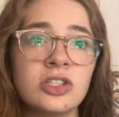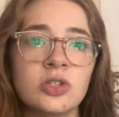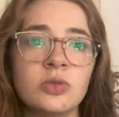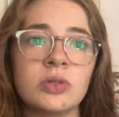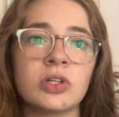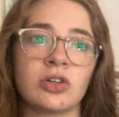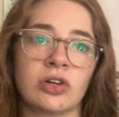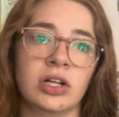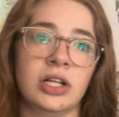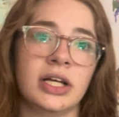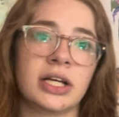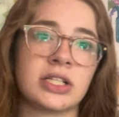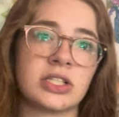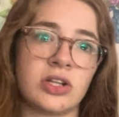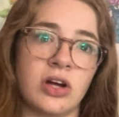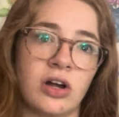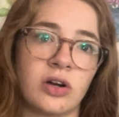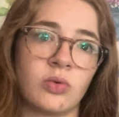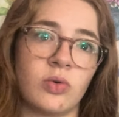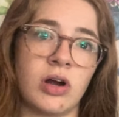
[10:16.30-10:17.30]
do acrylics
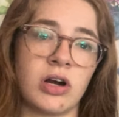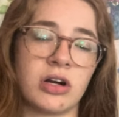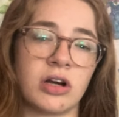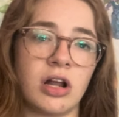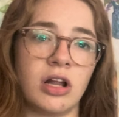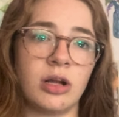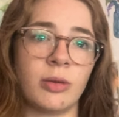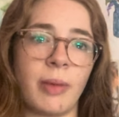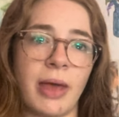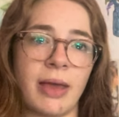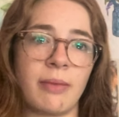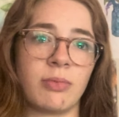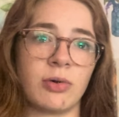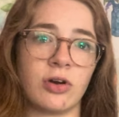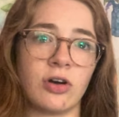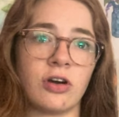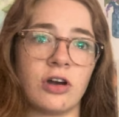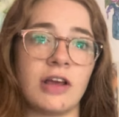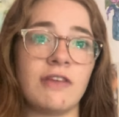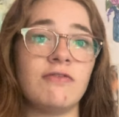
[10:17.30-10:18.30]
on watercolor
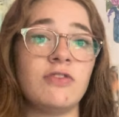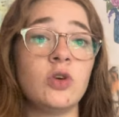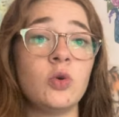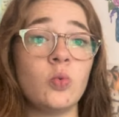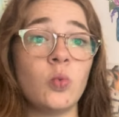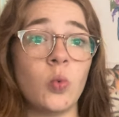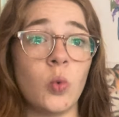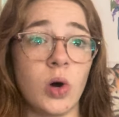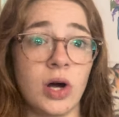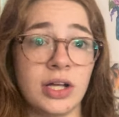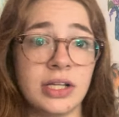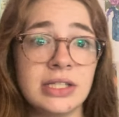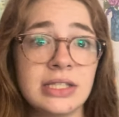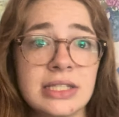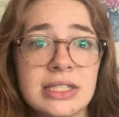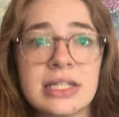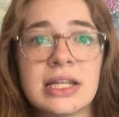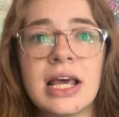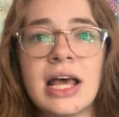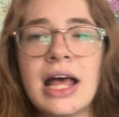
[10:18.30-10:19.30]
paper if you
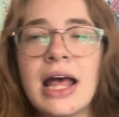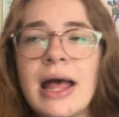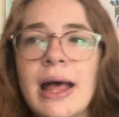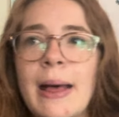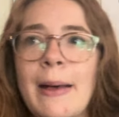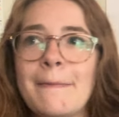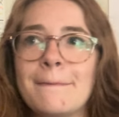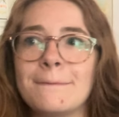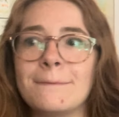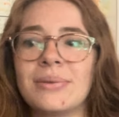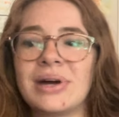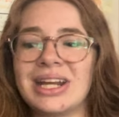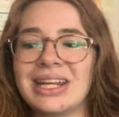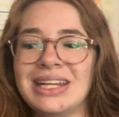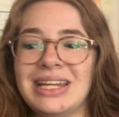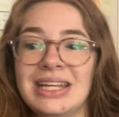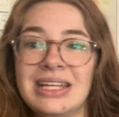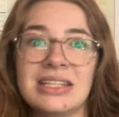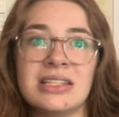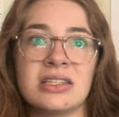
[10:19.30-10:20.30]
want, but
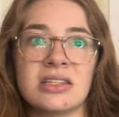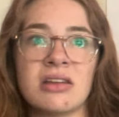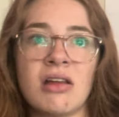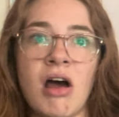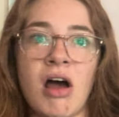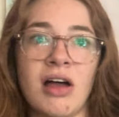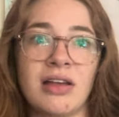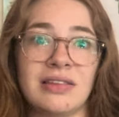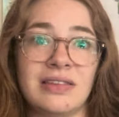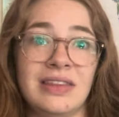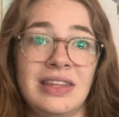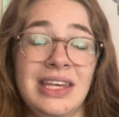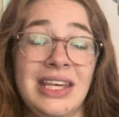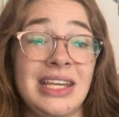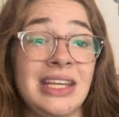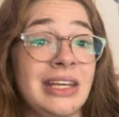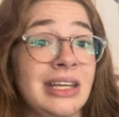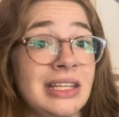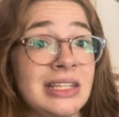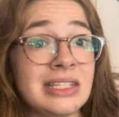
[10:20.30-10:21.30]
it is not the
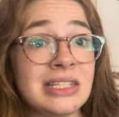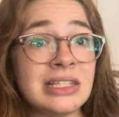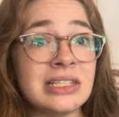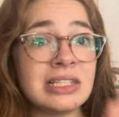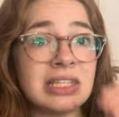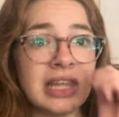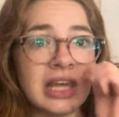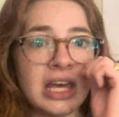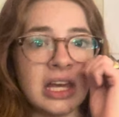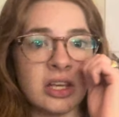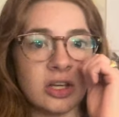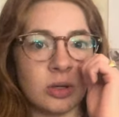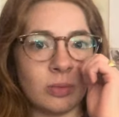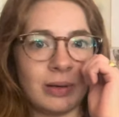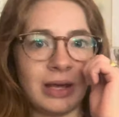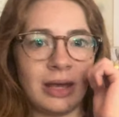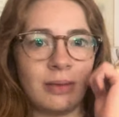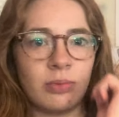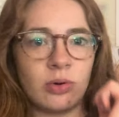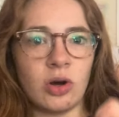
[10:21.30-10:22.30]
easiest thing. Your
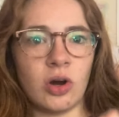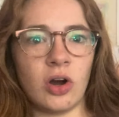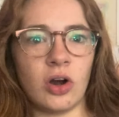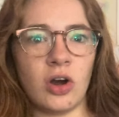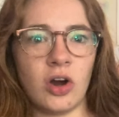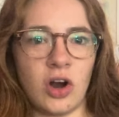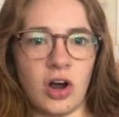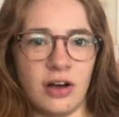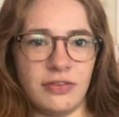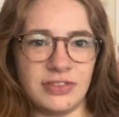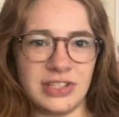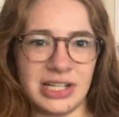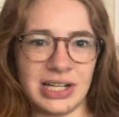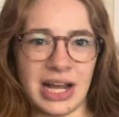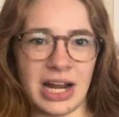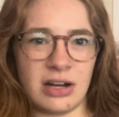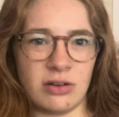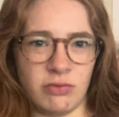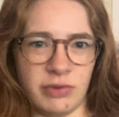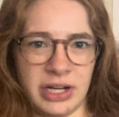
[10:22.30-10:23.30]
paper often
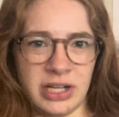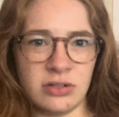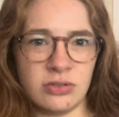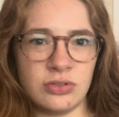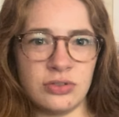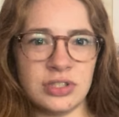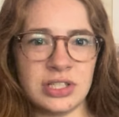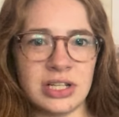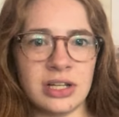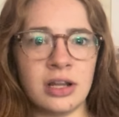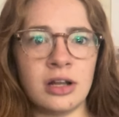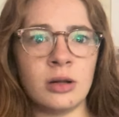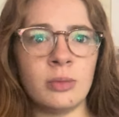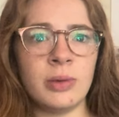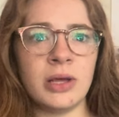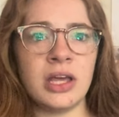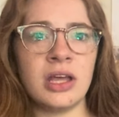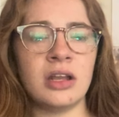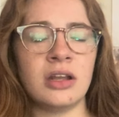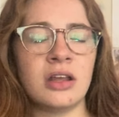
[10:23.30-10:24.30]
kind of wrinkles a little
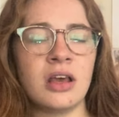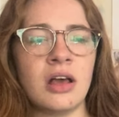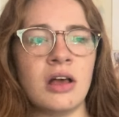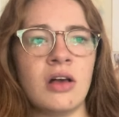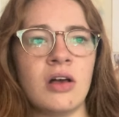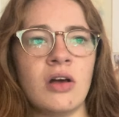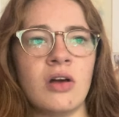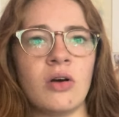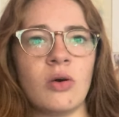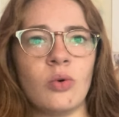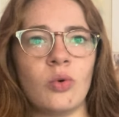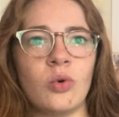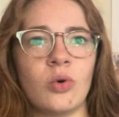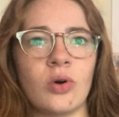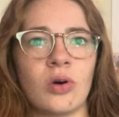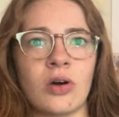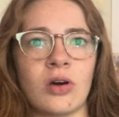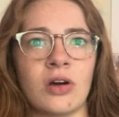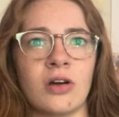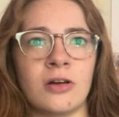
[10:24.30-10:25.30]
bit,
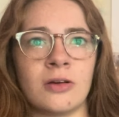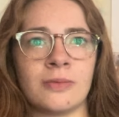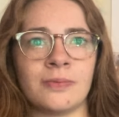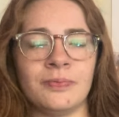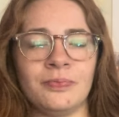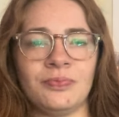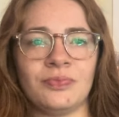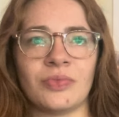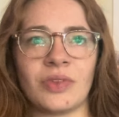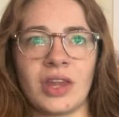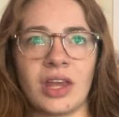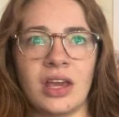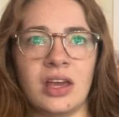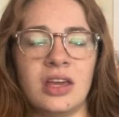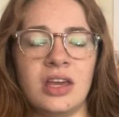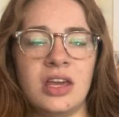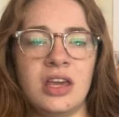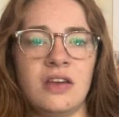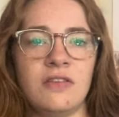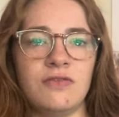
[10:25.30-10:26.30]
or
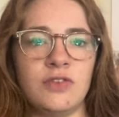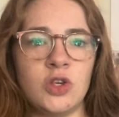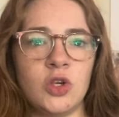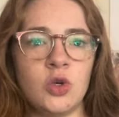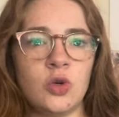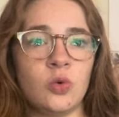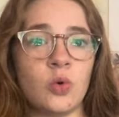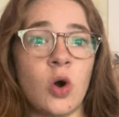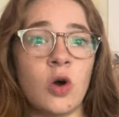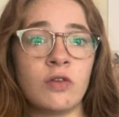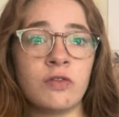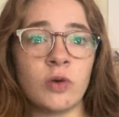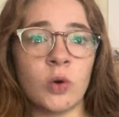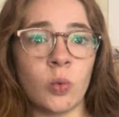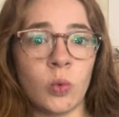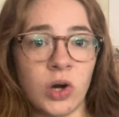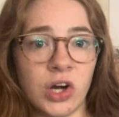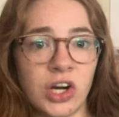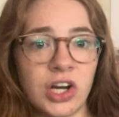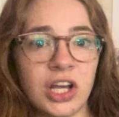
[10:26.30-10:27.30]
if you
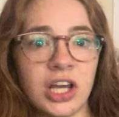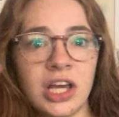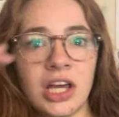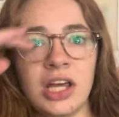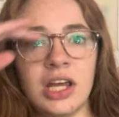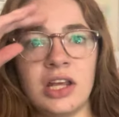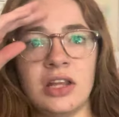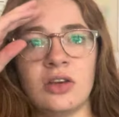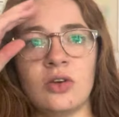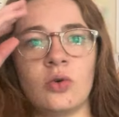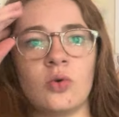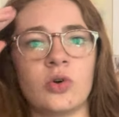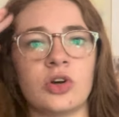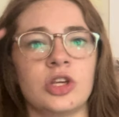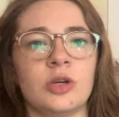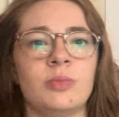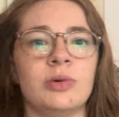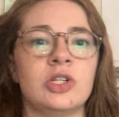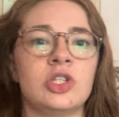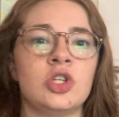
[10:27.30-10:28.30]
overwork it or
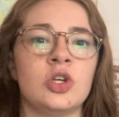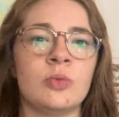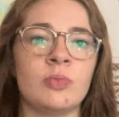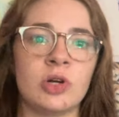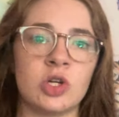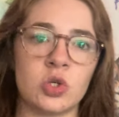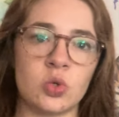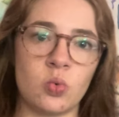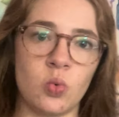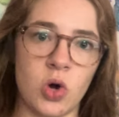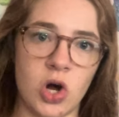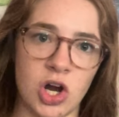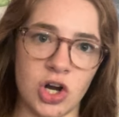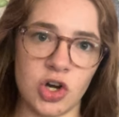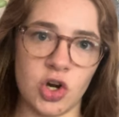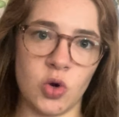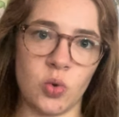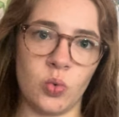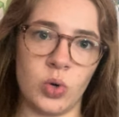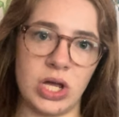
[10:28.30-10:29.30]
you put too much
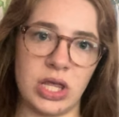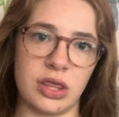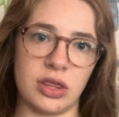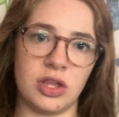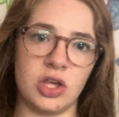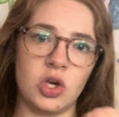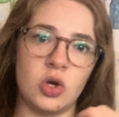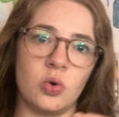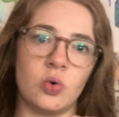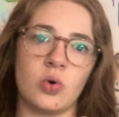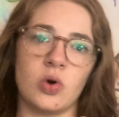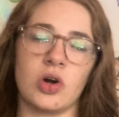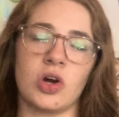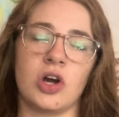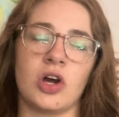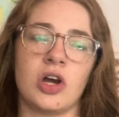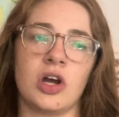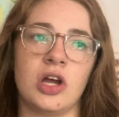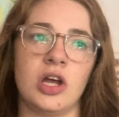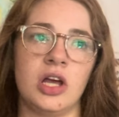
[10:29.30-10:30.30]
water with
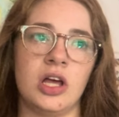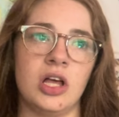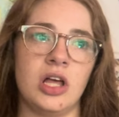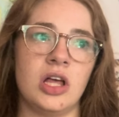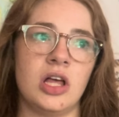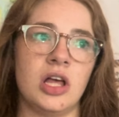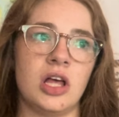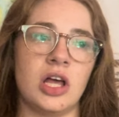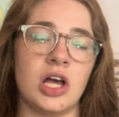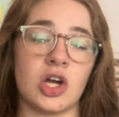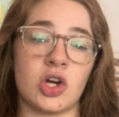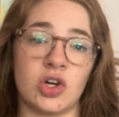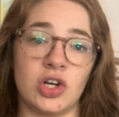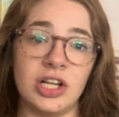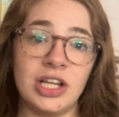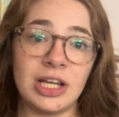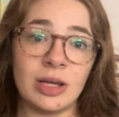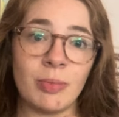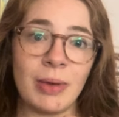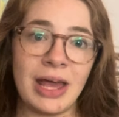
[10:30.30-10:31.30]
your
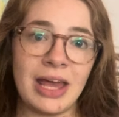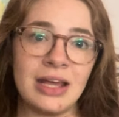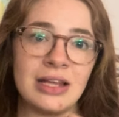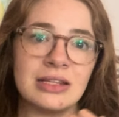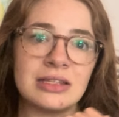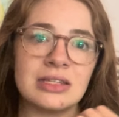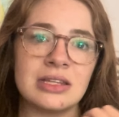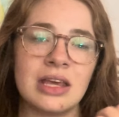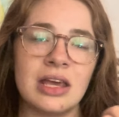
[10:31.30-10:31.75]
acrylic paint,